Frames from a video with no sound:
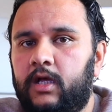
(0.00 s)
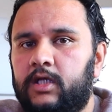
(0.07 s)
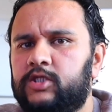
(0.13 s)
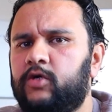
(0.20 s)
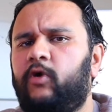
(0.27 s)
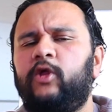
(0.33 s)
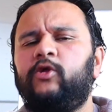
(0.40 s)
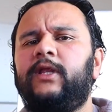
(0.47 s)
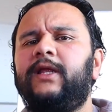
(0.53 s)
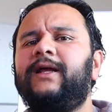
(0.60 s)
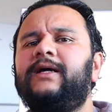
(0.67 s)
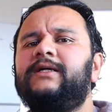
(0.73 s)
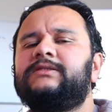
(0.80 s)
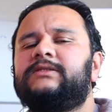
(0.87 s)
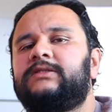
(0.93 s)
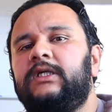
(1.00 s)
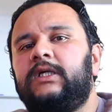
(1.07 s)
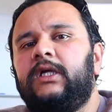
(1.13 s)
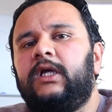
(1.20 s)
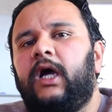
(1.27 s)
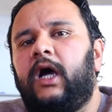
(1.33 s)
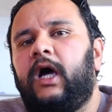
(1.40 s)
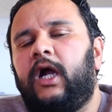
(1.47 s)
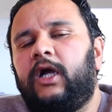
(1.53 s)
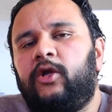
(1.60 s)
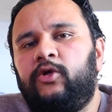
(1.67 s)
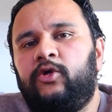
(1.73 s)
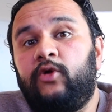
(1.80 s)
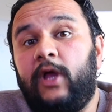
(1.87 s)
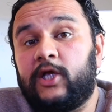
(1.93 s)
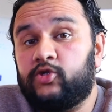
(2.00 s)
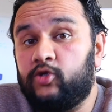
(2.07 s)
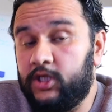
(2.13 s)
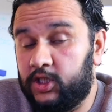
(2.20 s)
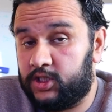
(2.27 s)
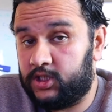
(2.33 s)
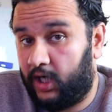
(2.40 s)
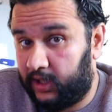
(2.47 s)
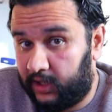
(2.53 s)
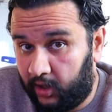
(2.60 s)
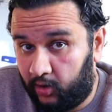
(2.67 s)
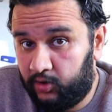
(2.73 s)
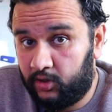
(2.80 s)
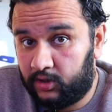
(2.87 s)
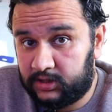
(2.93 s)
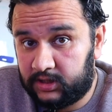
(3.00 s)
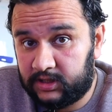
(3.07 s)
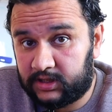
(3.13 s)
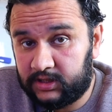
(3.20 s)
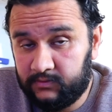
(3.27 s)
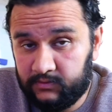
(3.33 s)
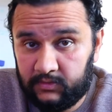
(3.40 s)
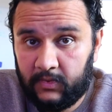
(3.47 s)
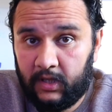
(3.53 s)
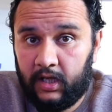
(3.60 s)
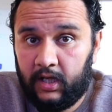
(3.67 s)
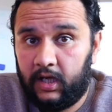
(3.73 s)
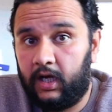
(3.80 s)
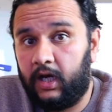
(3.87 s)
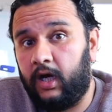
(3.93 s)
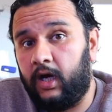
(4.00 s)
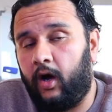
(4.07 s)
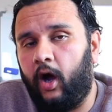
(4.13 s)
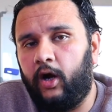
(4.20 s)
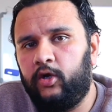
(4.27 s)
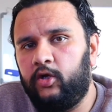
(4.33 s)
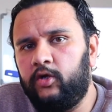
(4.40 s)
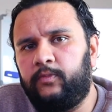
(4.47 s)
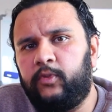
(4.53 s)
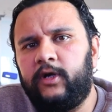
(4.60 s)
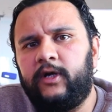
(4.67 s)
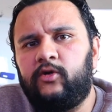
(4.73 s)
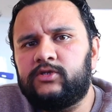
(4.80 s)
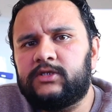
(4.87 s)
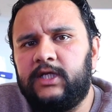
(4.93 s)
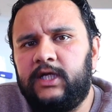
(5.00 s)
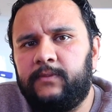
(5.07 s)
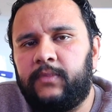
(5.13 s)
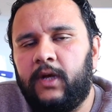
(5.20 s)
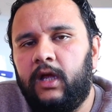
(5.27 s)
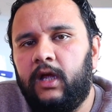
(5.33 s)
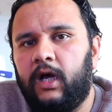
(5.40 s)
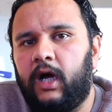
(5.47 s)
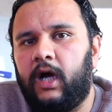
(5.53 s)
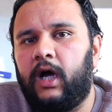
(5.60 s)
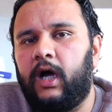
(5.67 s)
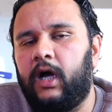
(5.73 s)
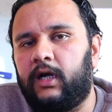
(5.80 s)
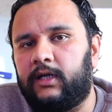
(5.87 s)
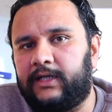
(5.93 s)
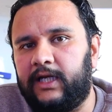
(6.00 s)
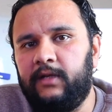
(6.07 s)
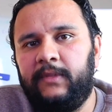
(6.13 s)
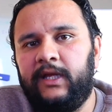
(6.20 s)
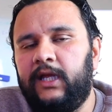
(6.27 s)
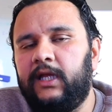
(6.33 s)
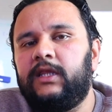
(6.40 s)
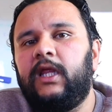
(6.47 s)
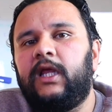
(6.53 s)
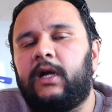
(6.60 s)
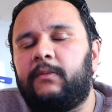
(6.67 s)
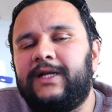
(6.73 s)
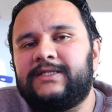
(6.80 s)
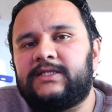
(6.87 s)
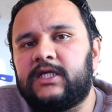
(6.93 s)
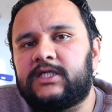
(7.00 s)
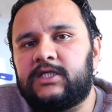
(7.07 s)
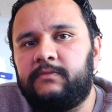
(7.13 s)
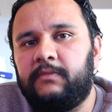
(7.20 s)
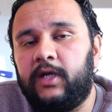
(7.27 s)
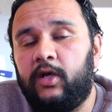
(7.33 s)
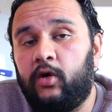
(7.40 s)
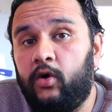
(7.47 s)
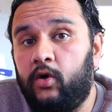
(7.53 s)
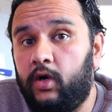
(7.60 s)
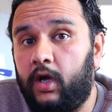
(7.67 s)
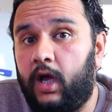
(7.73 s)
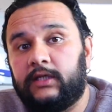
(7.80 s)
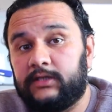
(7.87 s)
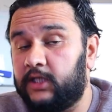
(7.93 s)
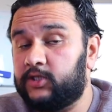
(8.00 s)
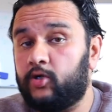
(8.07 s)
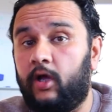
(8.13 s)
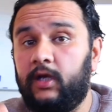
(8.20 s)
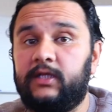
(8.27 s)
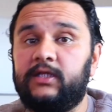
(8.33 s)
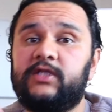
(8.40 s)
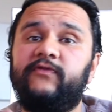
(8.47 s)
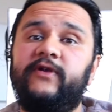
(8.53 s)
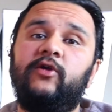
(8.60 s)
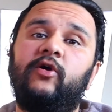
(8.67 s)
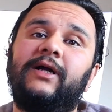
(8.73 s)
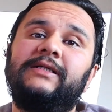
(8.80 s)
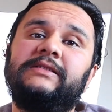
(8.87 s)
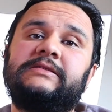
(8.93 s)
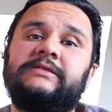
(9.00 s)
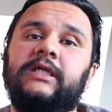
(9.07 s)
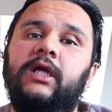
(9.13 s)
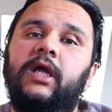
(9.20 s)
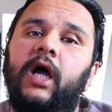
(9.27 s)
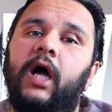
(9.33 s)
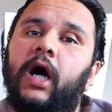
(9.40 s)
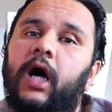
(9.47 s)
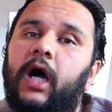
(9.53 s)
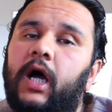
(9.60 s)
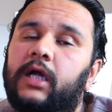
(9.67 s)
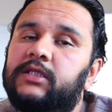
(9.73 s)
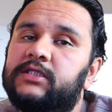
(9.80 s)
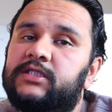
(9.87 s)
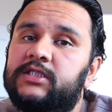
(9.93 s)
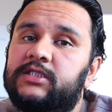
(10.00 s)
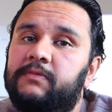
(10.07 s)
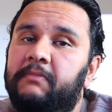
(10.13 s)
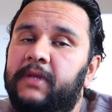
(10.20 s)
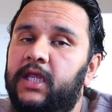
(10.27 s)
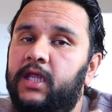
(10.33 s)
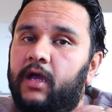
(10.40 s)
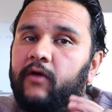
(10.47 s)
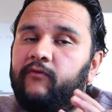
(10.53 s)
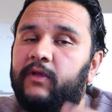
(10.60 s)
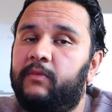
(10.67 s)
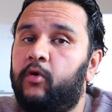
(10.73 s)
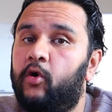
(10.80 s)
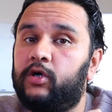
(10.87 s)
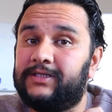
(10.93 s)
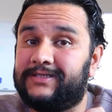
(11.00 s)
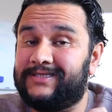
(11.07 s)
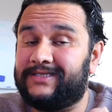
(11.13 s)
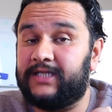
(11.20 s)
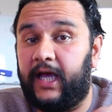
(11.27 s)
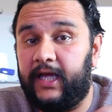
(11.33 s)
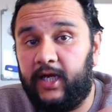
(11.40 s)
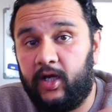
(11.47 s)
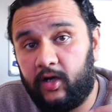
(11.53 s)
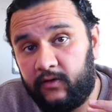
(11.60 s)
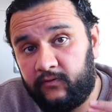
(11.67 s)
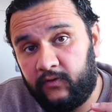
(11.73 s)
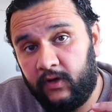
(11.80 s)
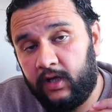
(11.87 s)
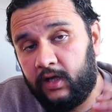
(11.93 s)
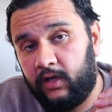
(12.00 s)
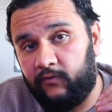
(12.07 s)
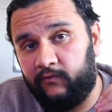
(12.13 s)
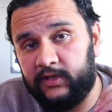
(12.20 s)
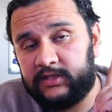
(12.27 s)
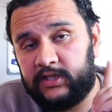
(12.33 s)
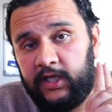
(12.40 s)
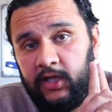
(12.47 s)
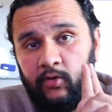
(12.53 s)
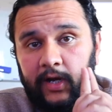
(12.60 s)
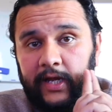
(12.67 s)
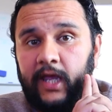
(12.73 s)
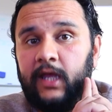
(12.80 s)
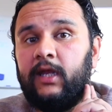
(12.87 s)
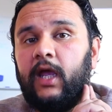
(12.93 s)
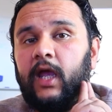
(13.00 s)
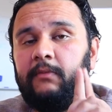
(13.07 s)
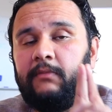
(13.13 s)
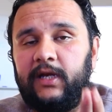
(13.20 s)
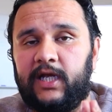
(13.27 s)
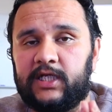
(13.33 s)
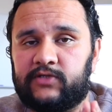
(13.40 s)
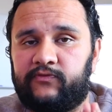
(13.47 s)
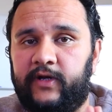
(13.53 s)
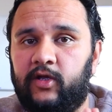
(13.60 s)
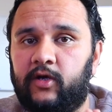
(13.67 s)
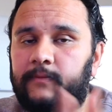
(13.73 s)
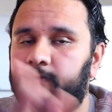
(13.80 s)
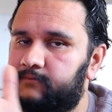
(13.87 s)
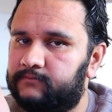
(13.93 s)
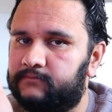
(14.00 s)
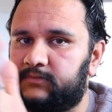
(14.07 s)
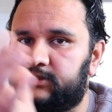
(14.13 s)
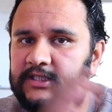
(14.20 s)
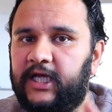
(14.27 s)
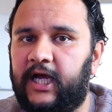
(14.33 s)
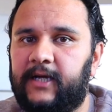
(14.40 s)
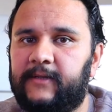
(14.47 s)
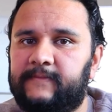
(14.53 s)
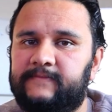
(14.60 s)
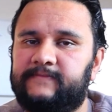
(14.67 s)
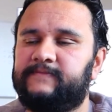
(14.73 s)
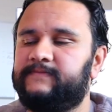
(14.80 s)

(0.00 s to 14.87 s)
So what do you think guys? Uh, do you actually shut down your system uh, or do you put it to sleep? Uh, tell me in the comment section below. That's all in this video guys. Uh, this is me Vibhor signing off. We'll see you again in my next video. See ya.